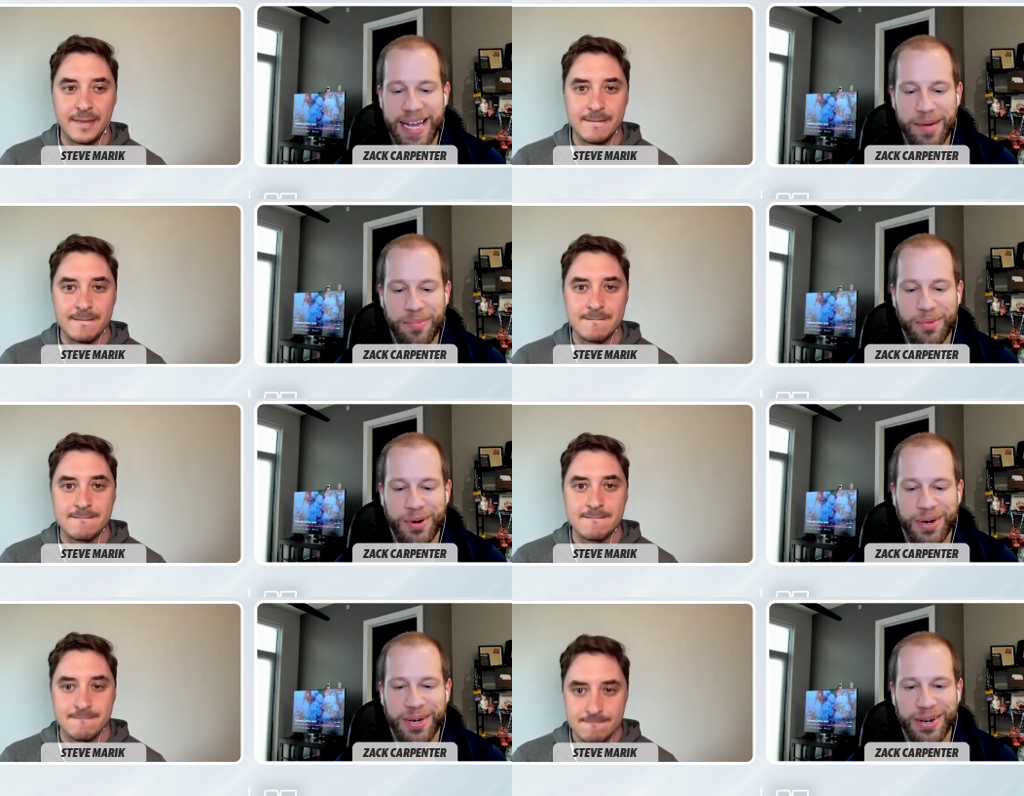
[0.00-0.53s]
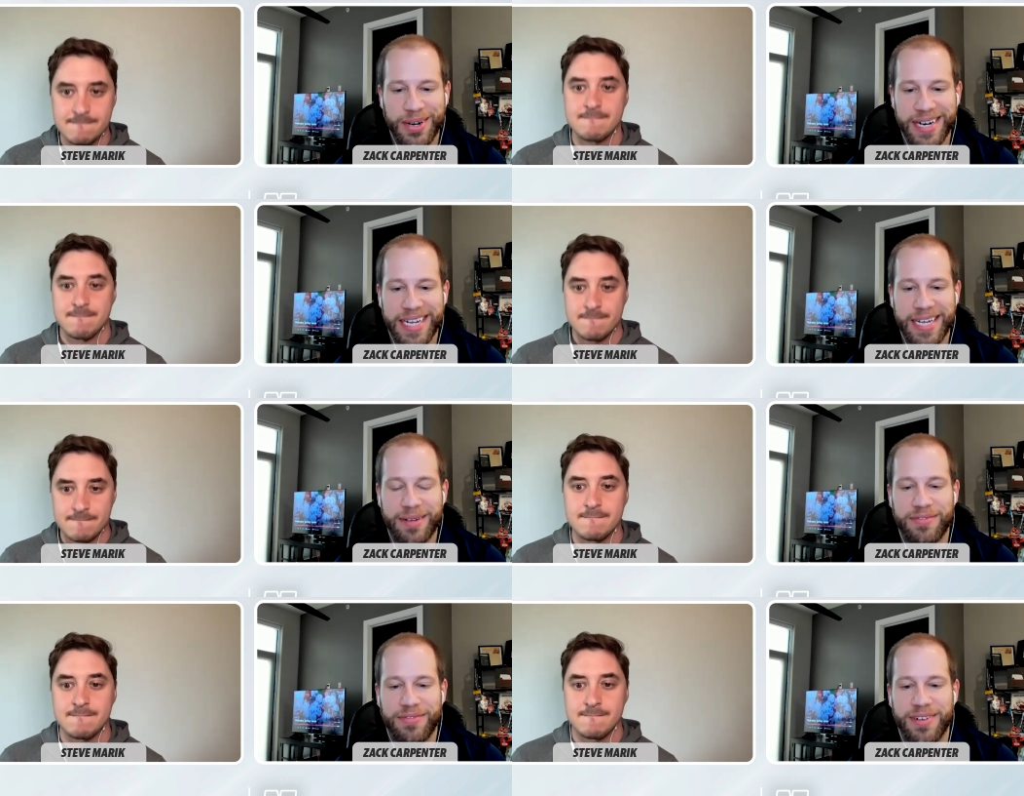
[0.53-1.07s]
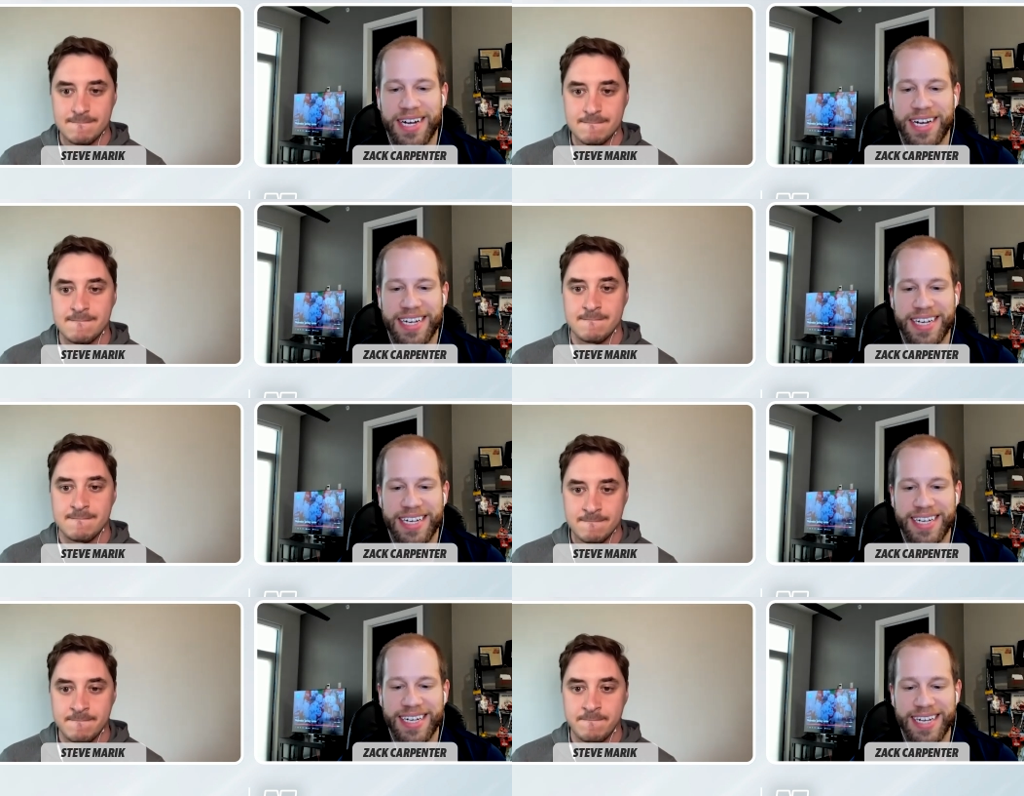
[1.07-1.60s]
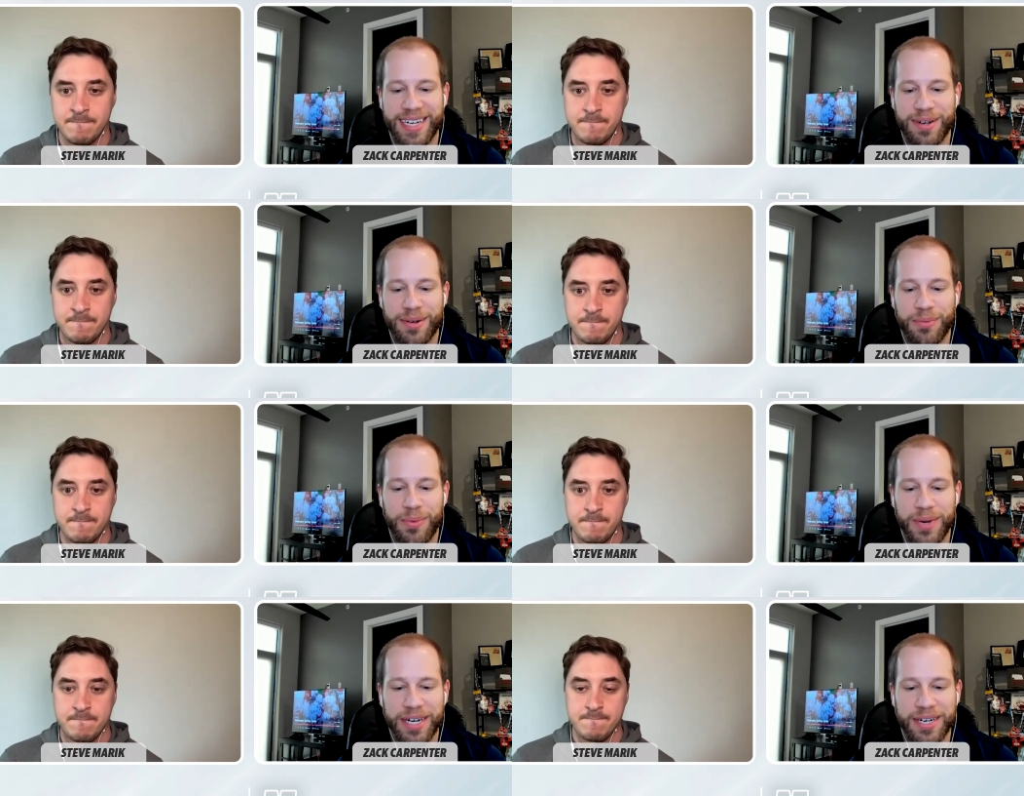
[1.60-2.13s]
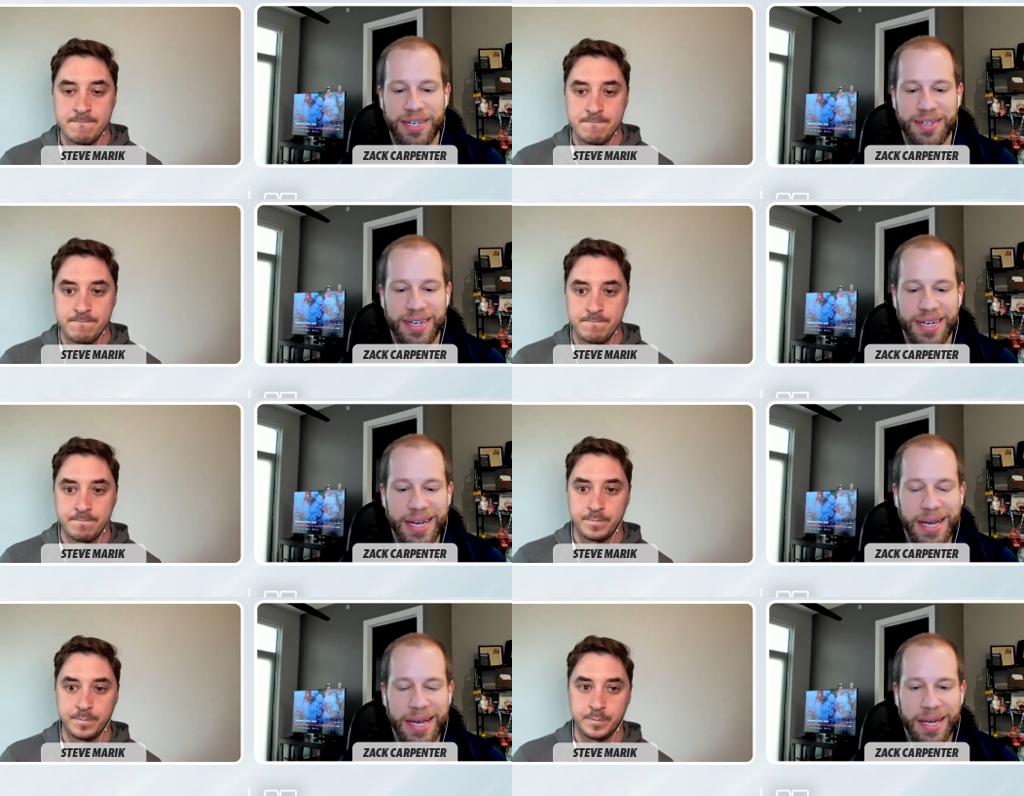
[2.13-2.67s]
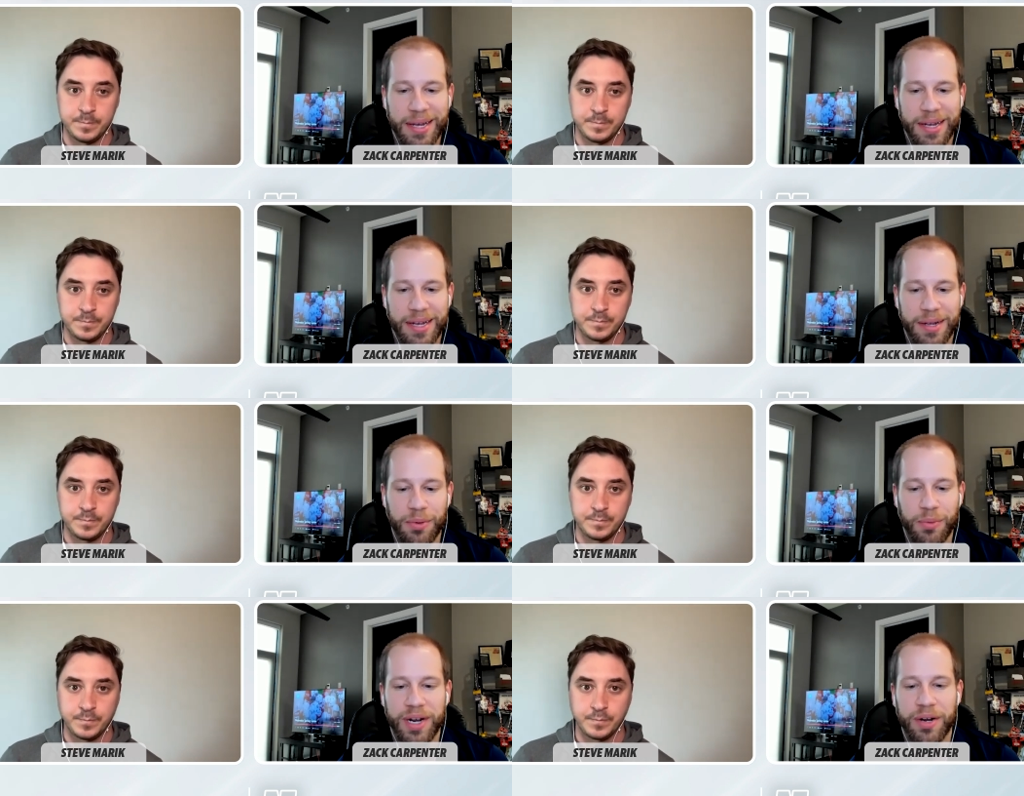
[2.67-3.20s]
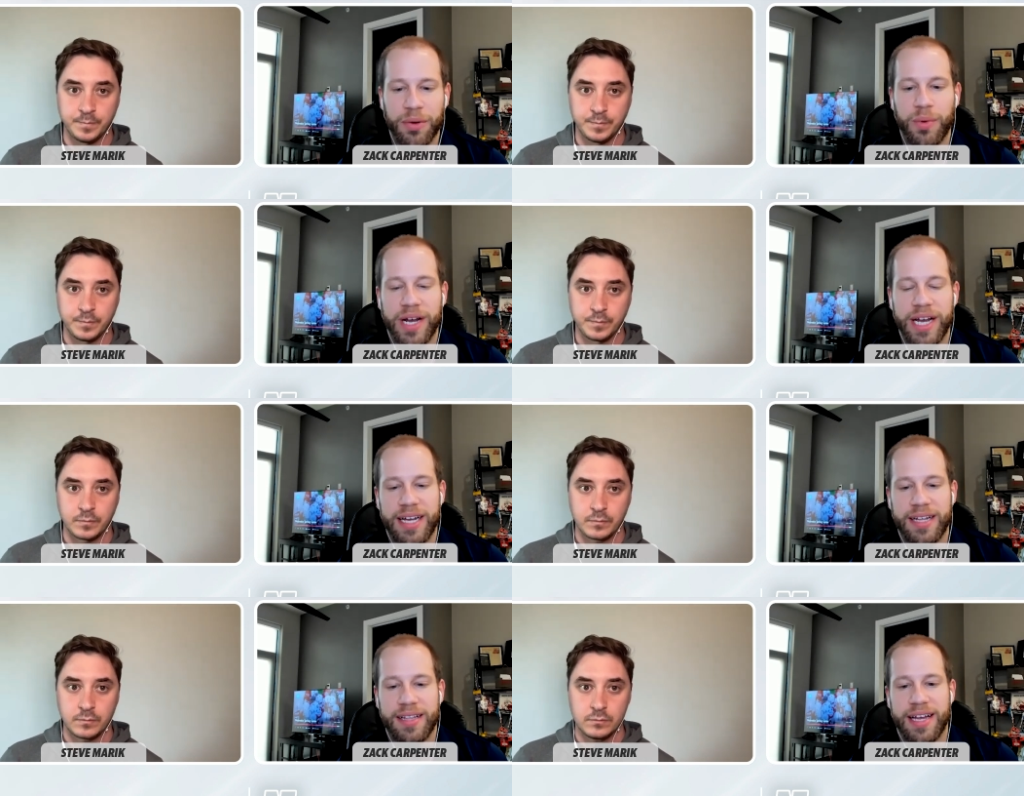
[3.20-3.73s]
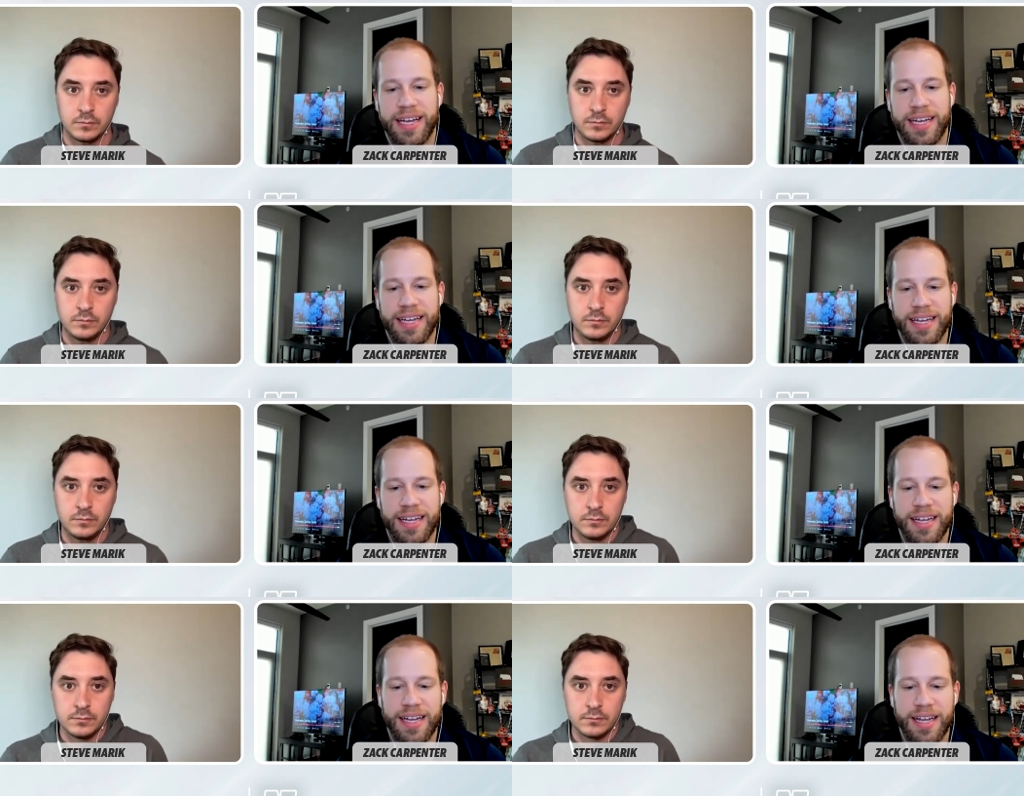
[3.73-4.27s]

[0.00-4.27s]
Speaker 1: am wondering if uh, in a weird in a weird way, like